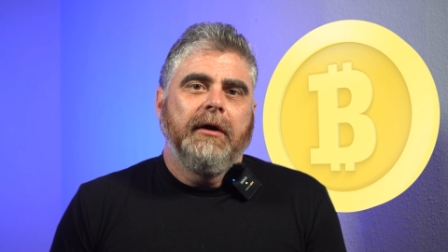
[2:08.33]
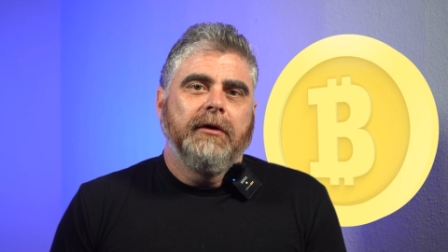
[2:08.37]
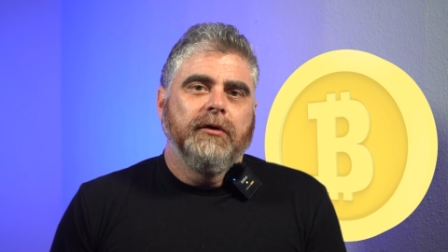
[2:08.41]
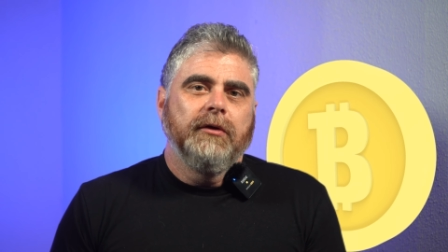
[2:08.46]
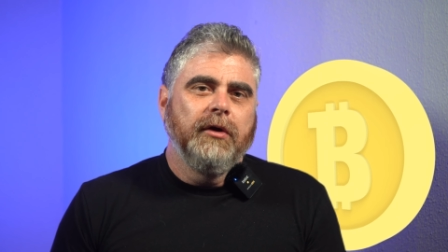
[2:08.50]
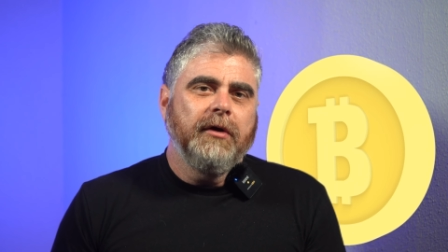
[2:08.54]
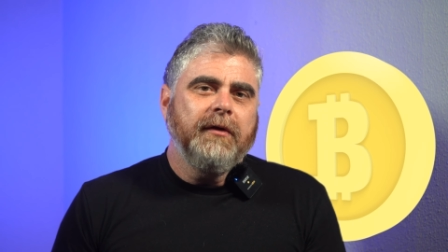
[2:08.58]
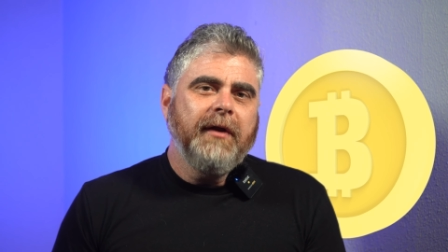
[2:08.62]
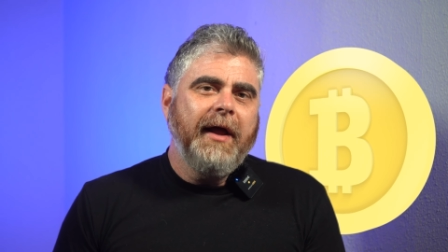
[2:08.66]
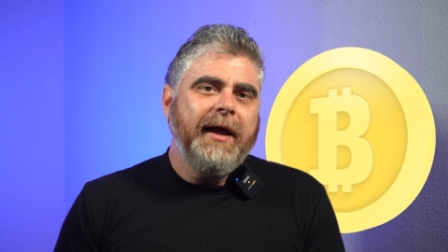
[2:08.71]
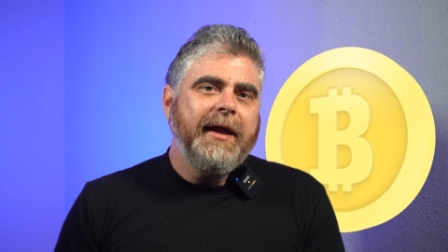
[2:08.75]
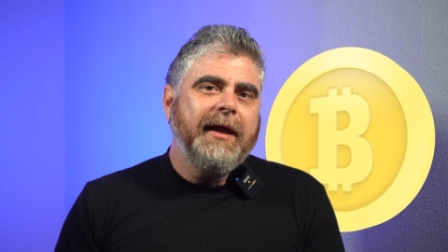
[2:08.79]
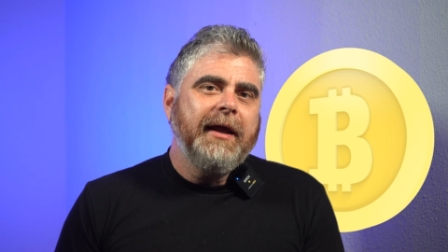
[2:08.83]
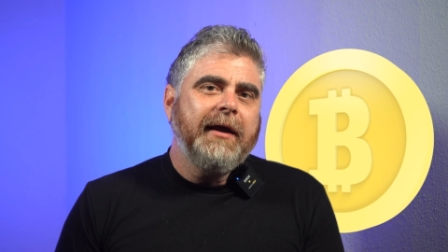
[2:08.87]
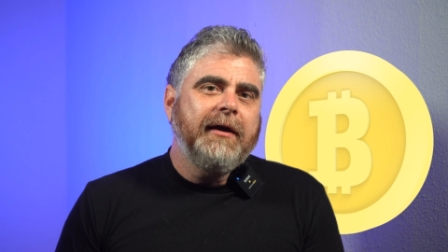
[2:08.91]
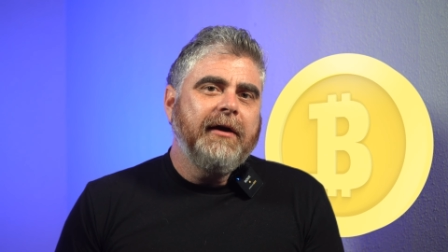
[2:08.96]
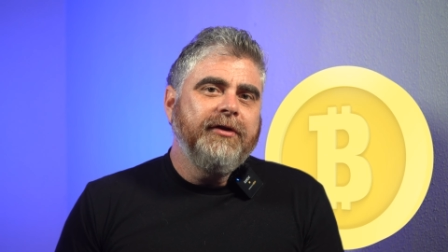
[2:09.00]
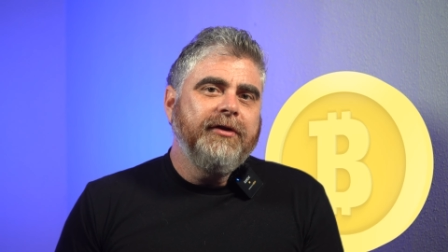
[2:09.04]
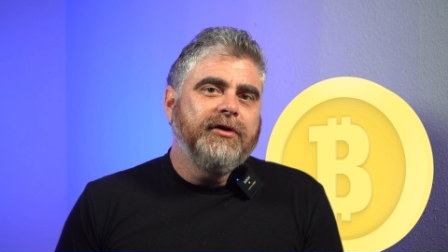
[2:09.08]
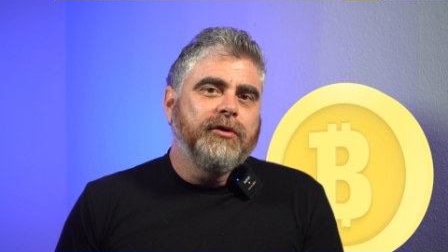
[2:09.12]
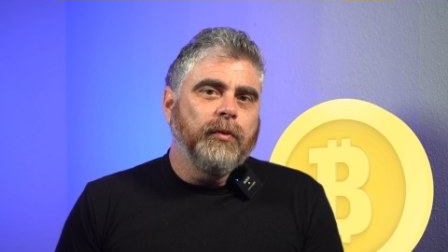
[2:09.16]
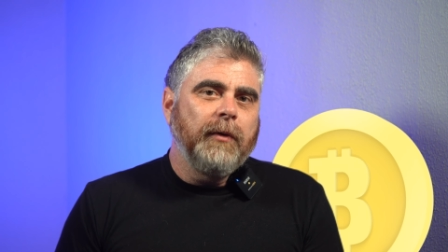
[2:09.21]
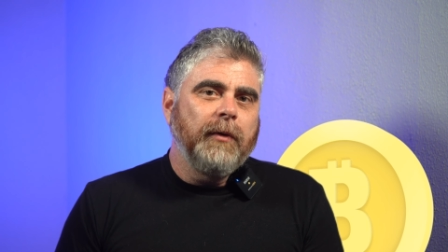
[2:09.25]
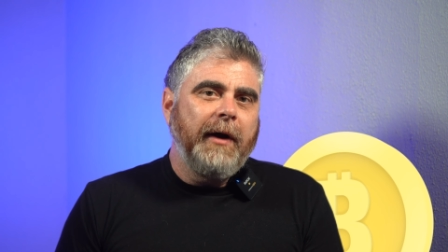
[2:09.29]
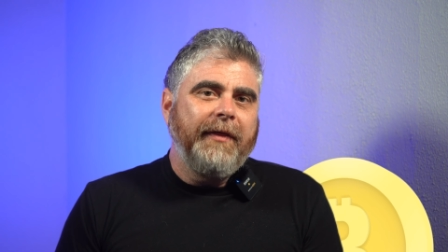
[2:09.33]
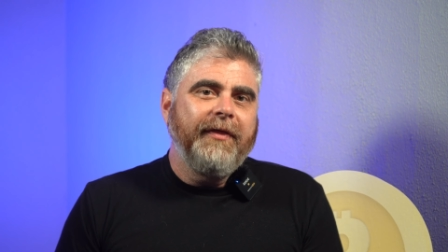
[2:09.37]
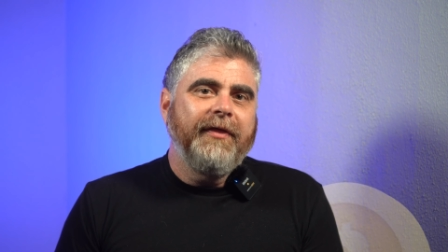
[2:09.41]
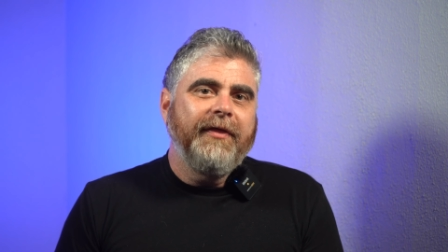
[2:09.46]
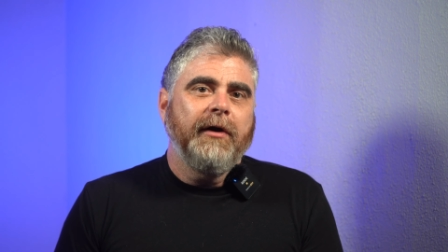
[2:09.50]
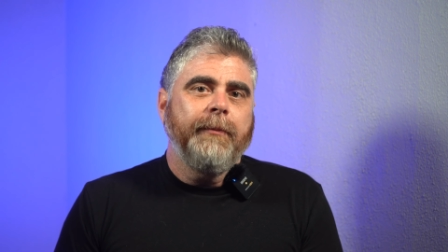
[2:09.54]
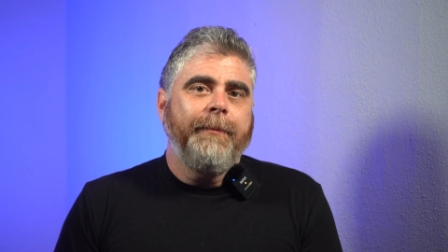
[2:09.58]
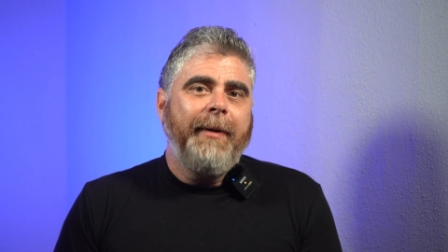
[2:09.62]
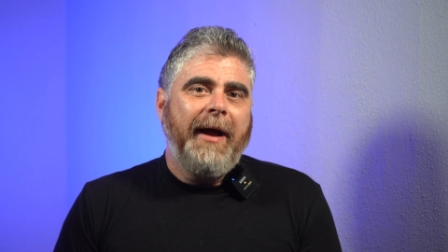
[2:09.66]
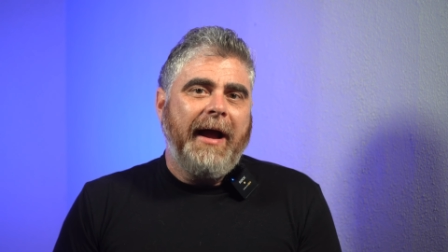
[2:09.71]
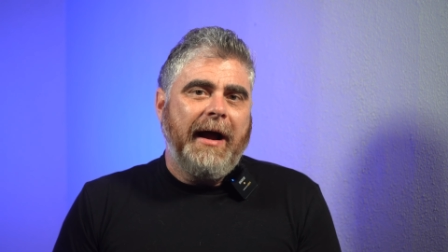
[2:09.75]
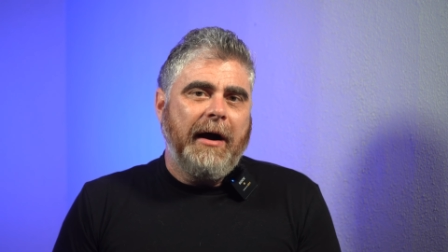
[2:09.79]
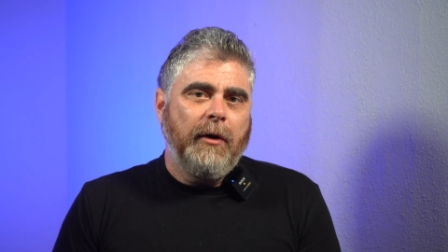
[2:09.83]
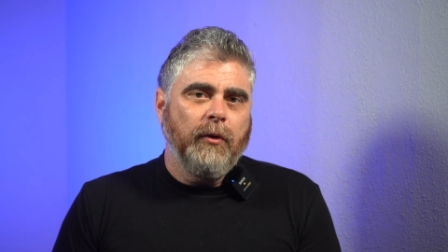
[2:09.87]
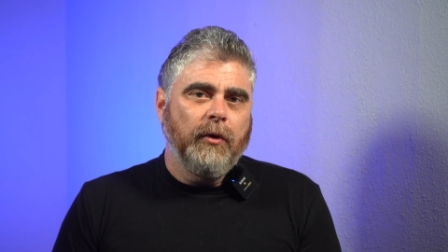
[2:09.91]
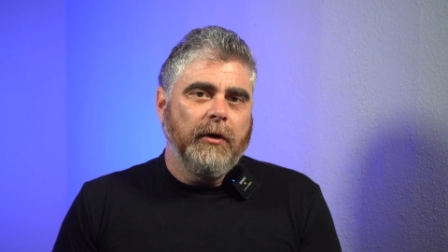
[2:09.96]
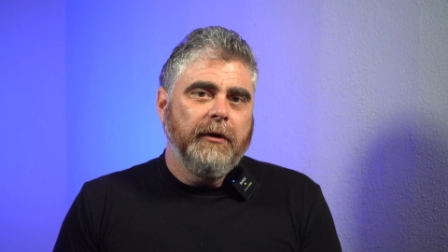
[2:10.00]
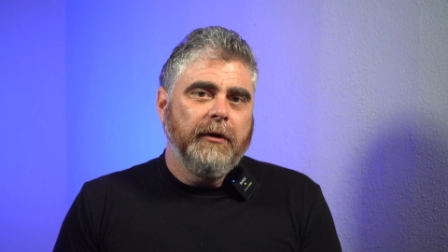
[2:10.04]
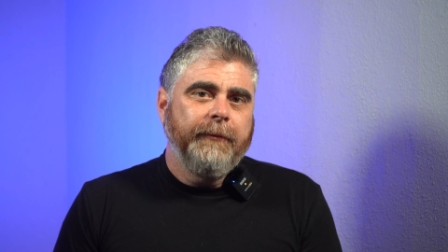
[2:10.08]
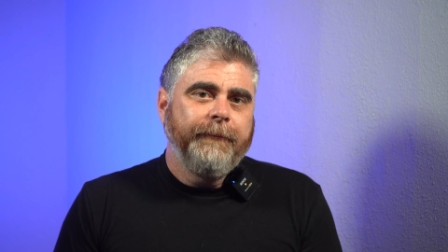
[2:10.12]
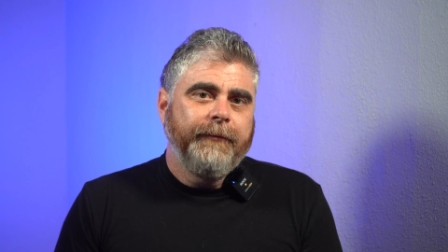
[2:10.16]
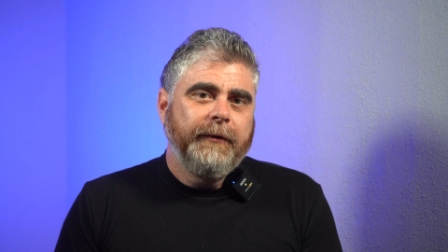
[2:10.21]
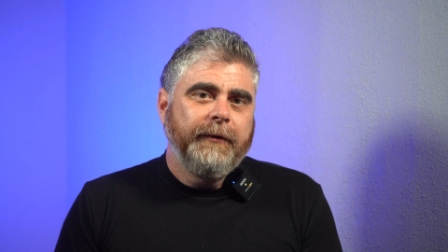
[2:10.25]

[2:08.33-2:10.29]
looked like it could threaten their power,